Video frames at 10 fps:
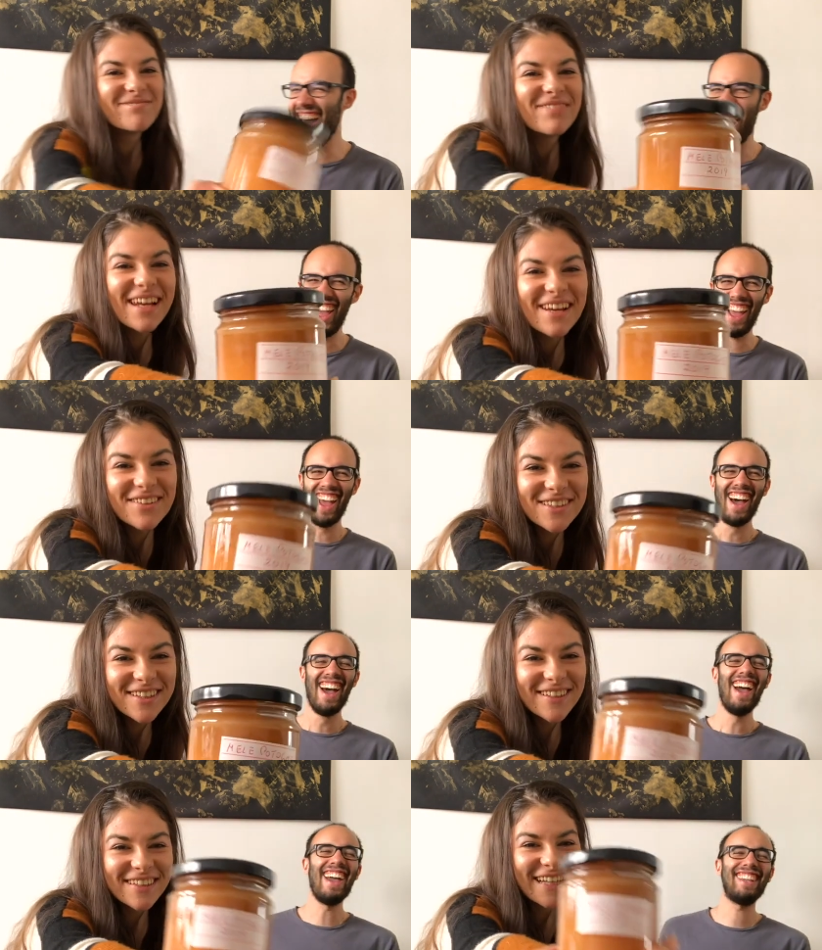
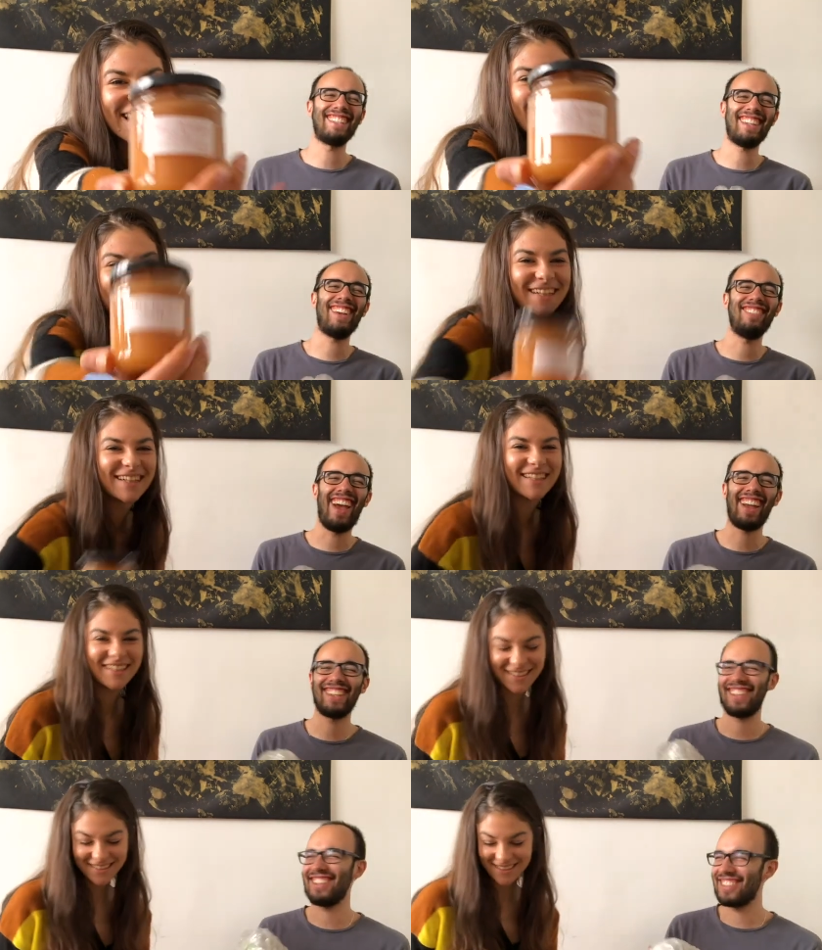Speaker 1: Melekotone. It's so bad
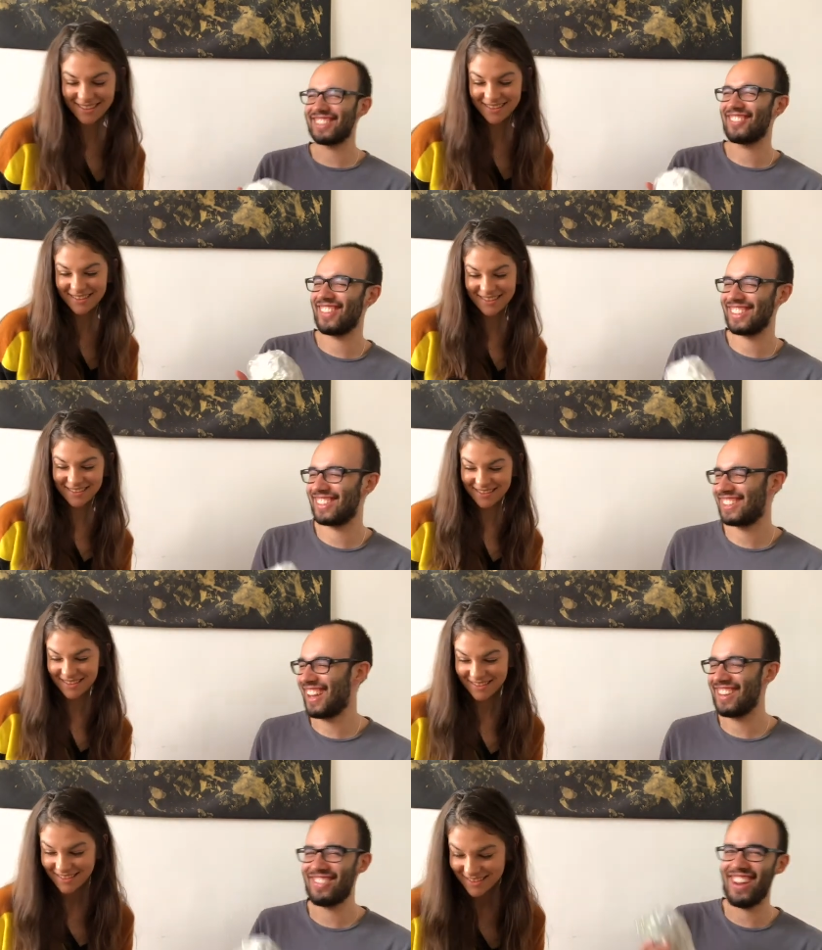because you're supposed to say it